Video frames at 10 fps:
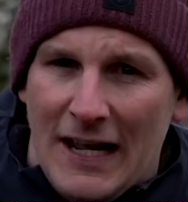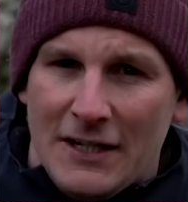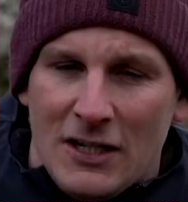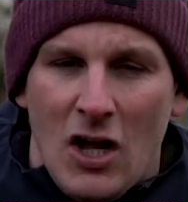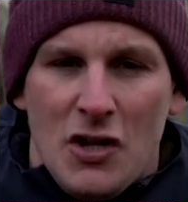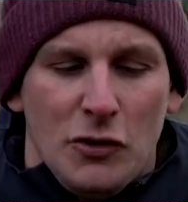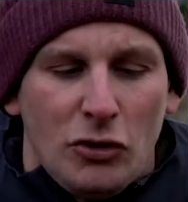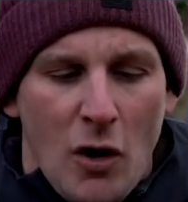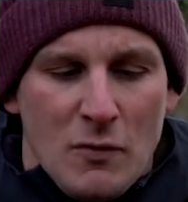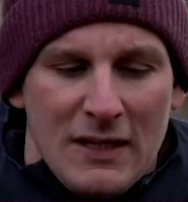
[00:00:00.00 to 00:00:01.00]
lead, you
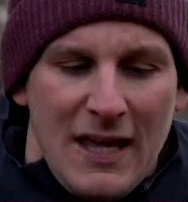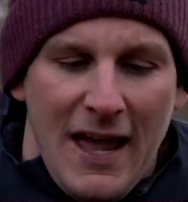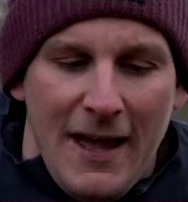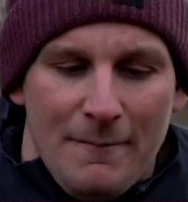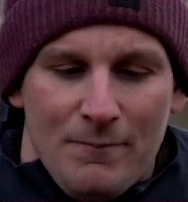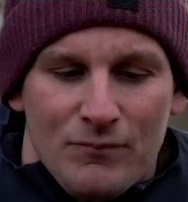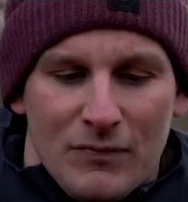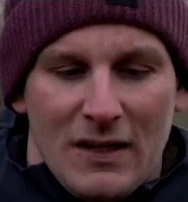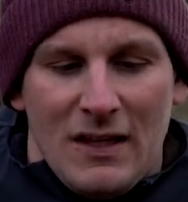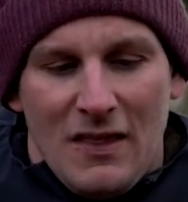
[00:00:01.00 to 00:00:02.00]
don't get
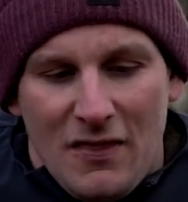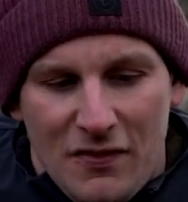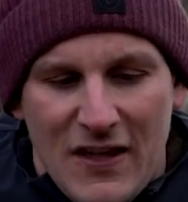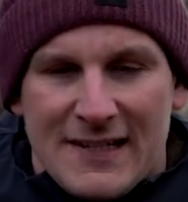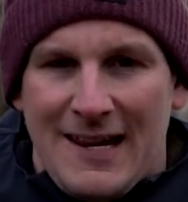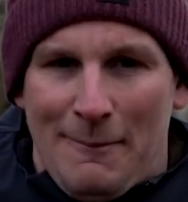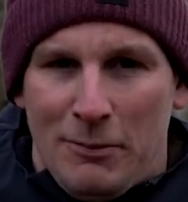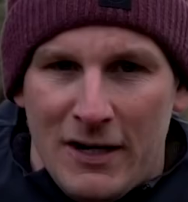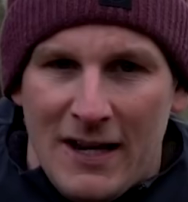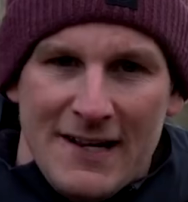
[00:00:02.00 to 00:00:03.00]
this
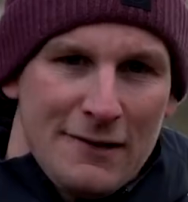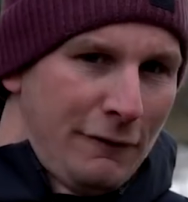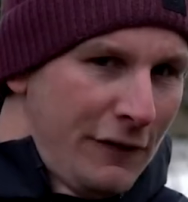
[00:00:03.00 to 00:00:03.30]
happening. As the